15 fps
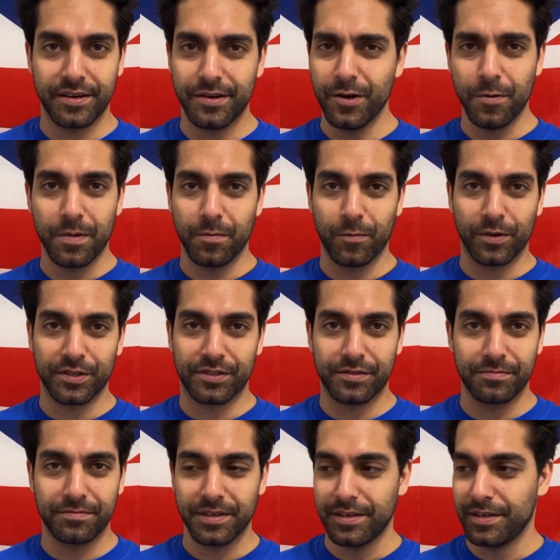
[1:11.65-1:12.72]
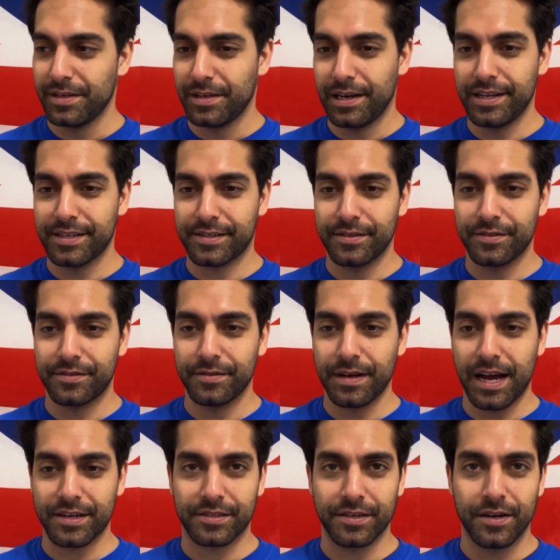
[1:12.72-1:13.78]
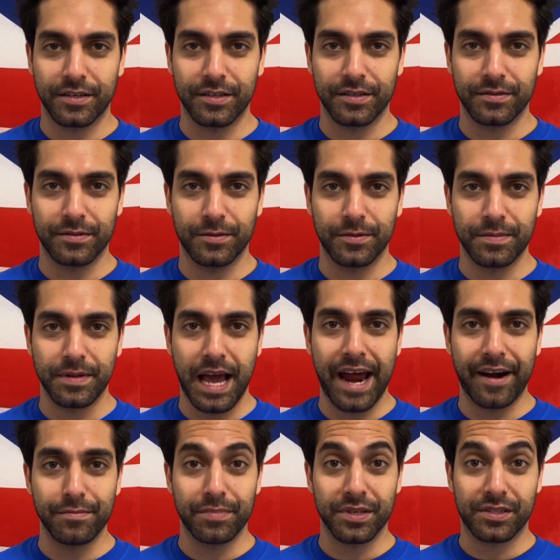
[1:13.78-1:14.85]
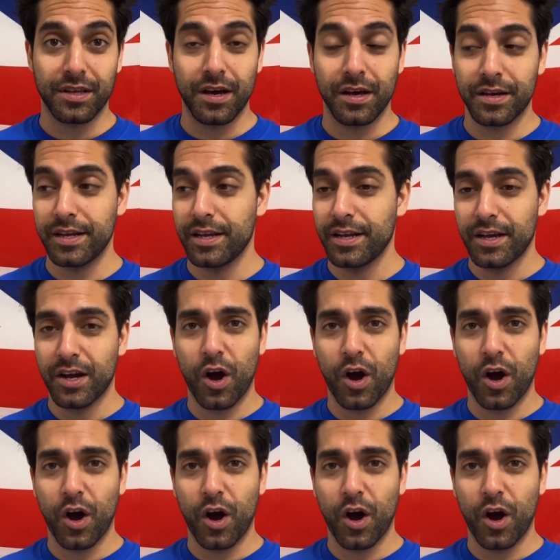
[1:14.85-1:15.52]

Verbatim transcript: No one wants to listen to Ash Sarkar or Aaron Bastani